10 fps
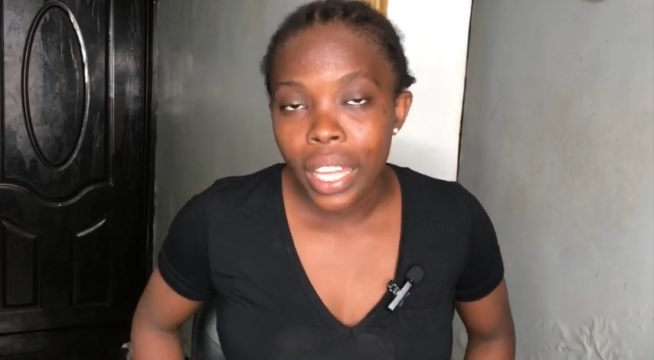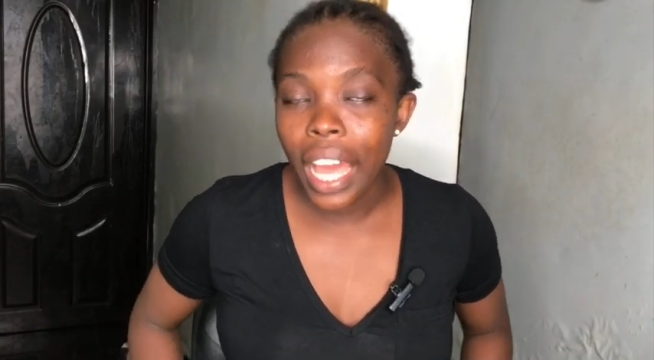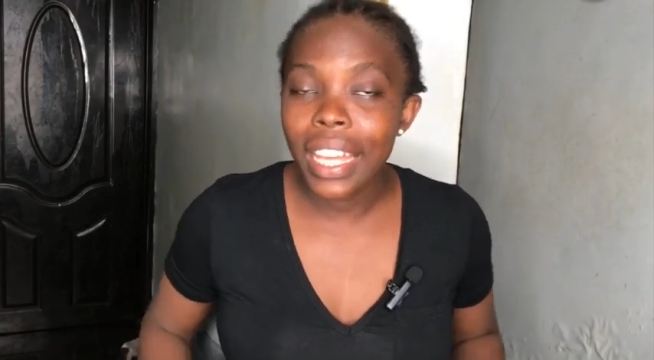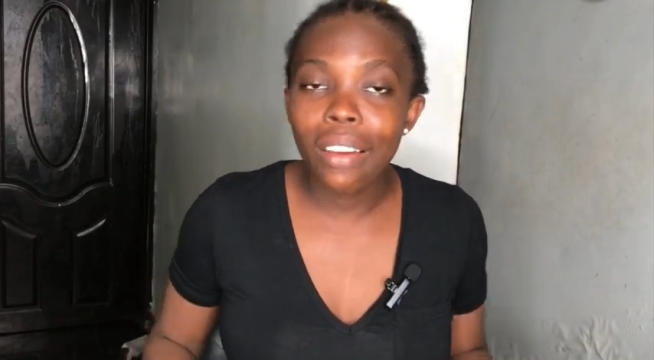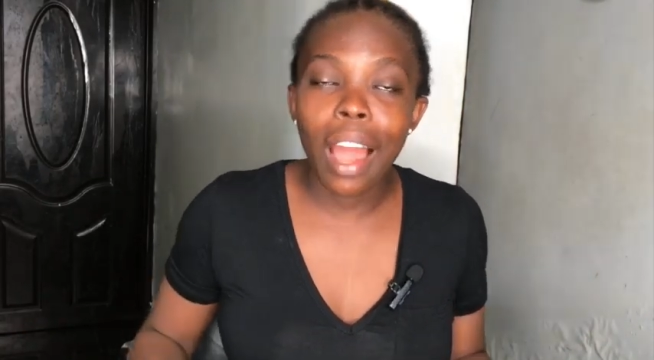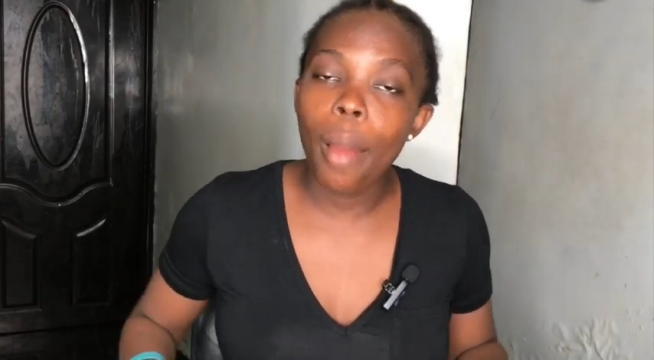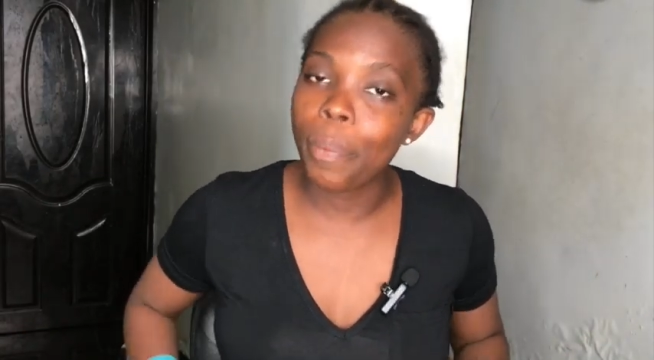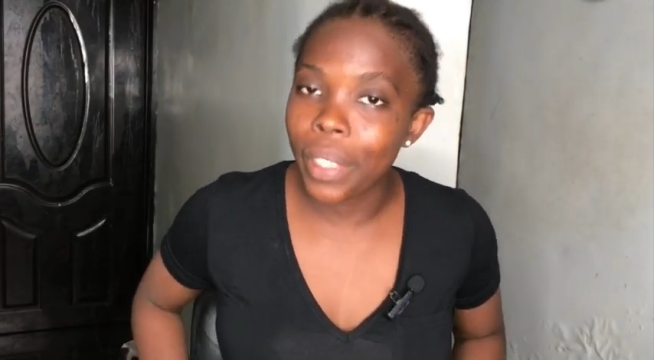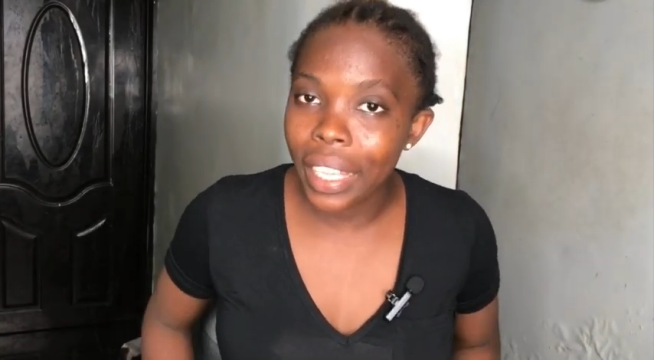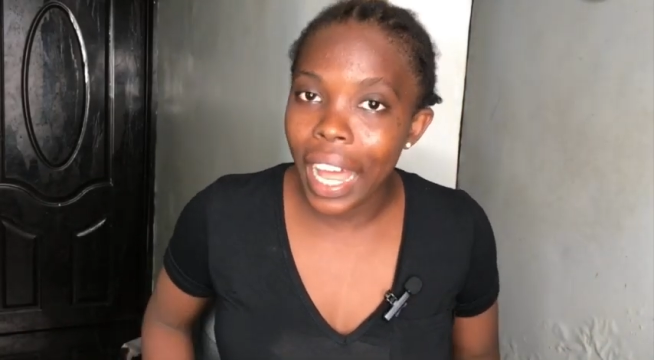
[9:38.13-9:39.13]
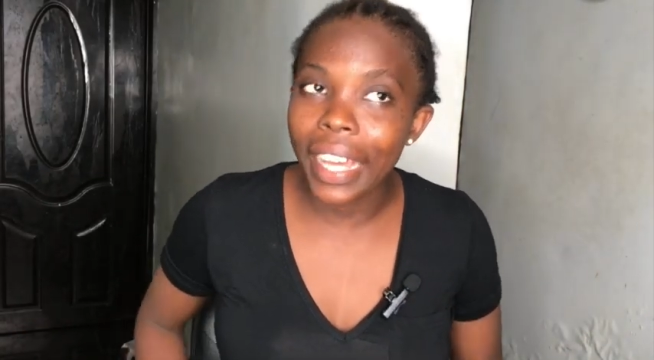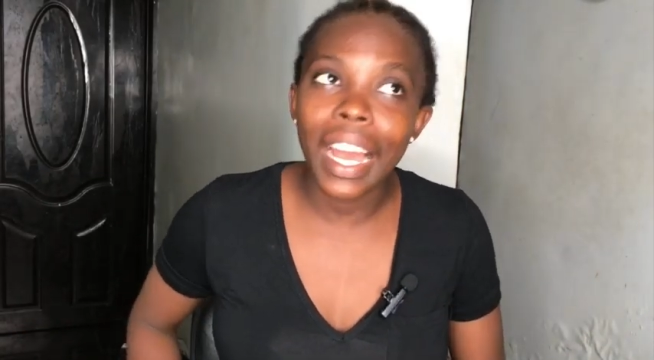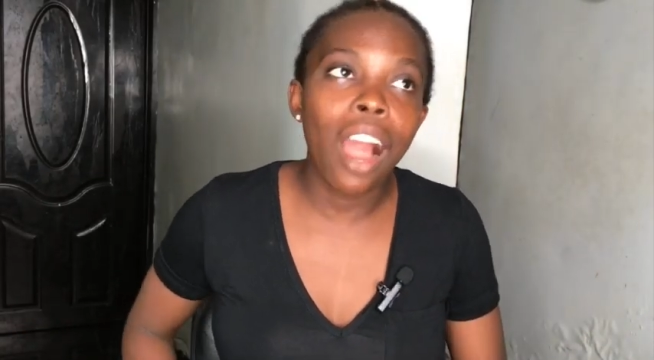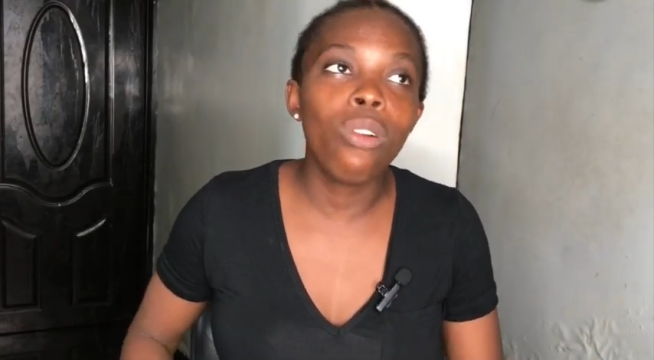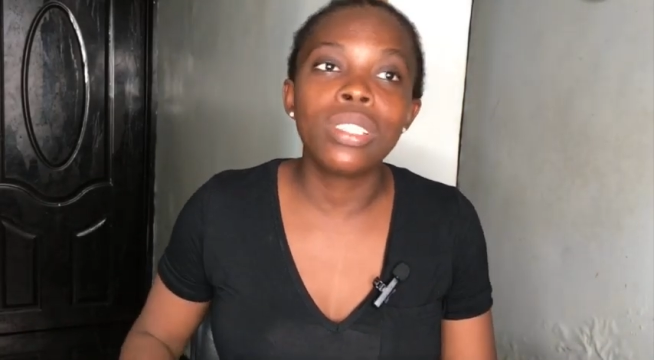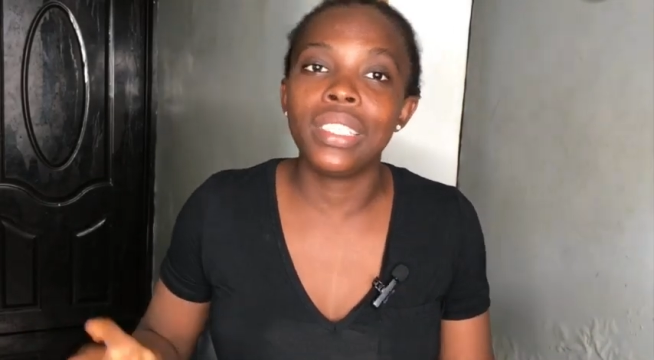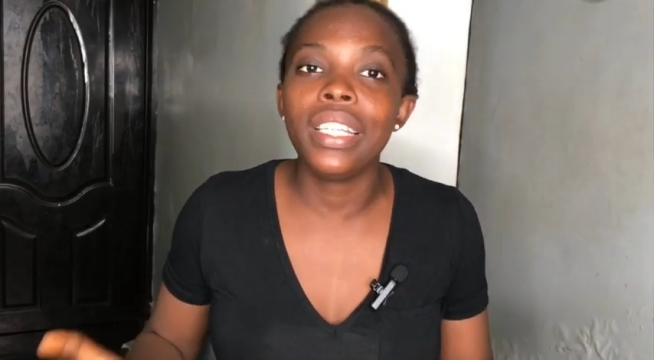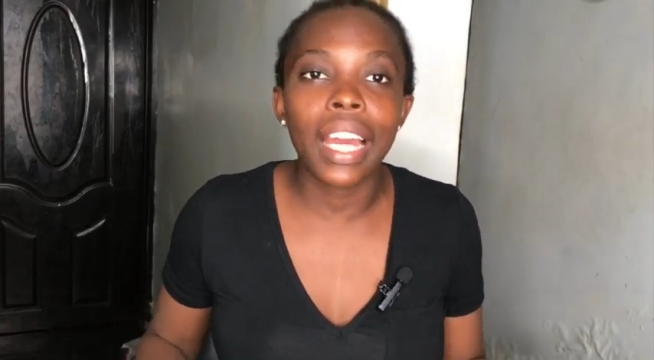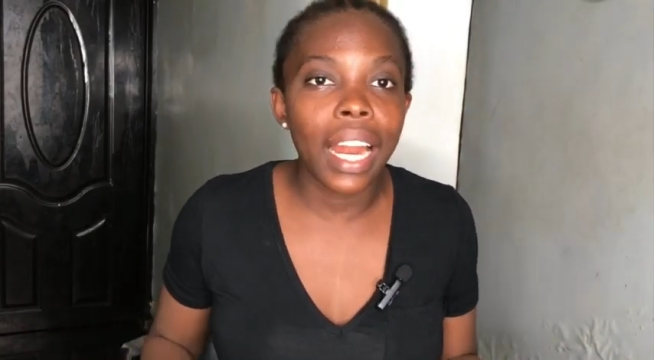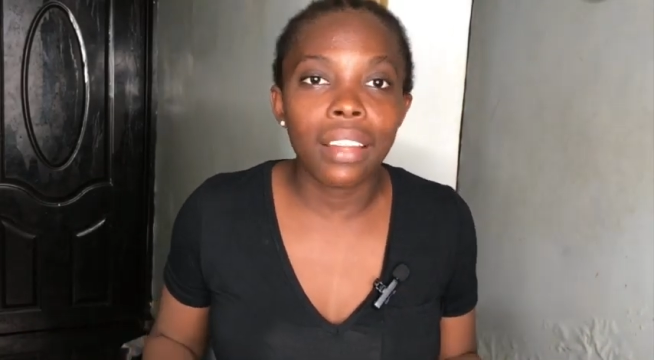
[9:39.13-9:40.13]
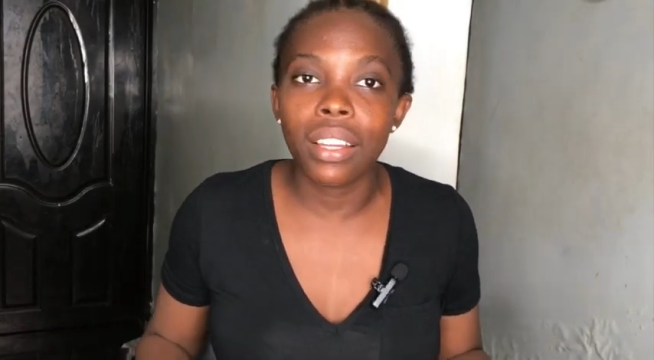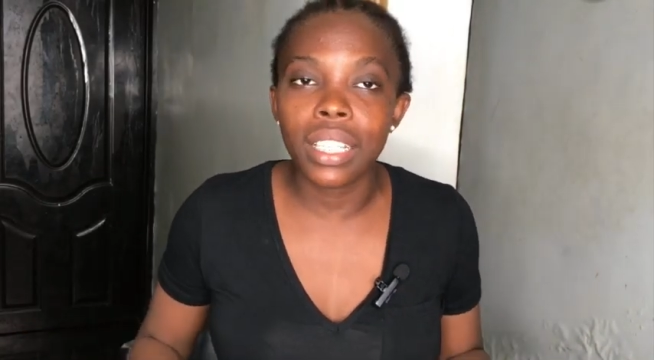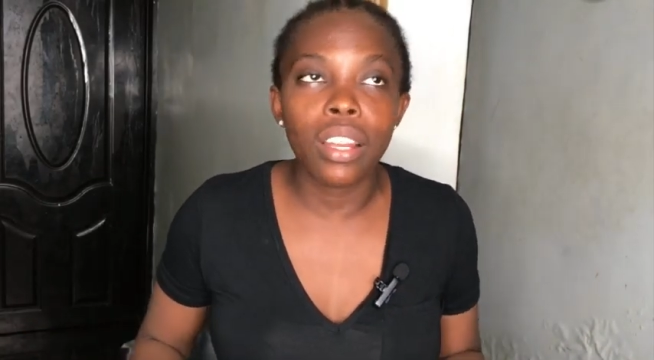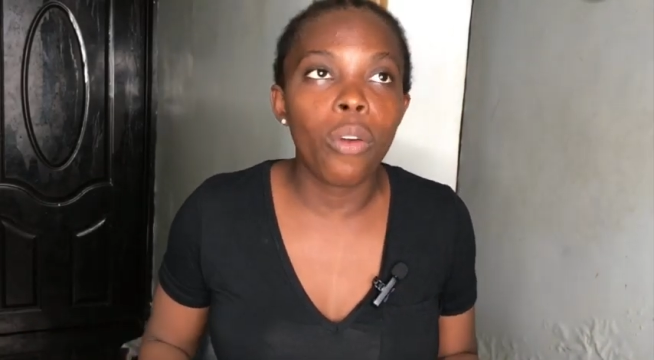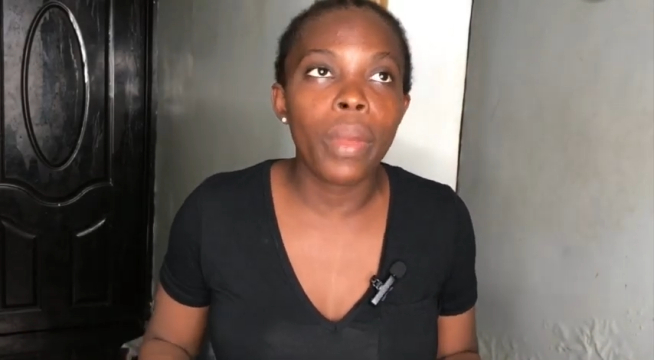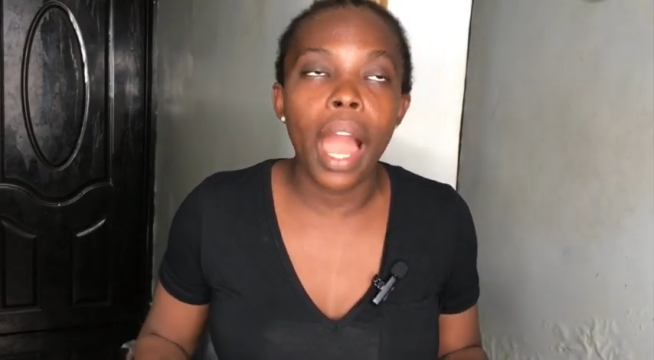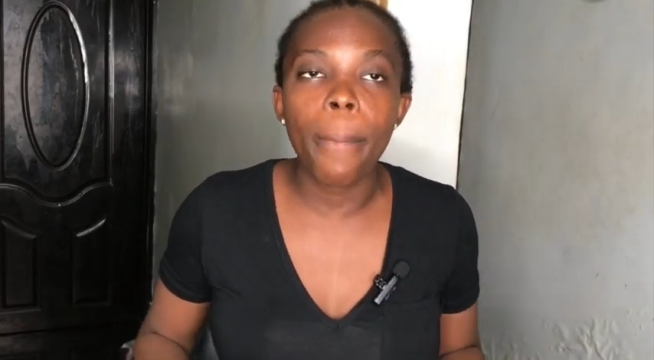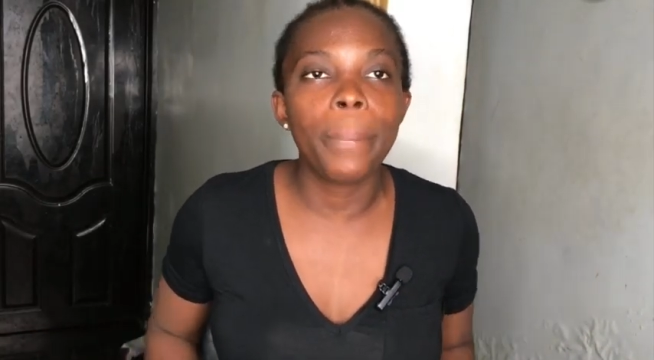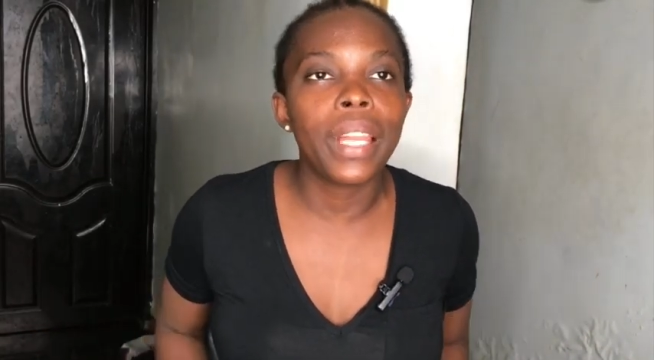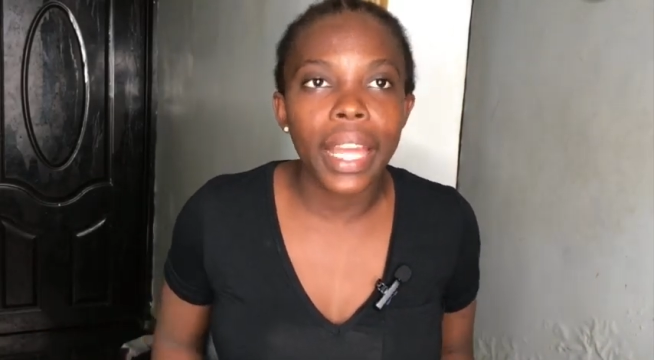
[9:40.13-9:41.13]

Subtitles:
And I'm happy. Like, I'll sing and I'll dance and I'll be happy.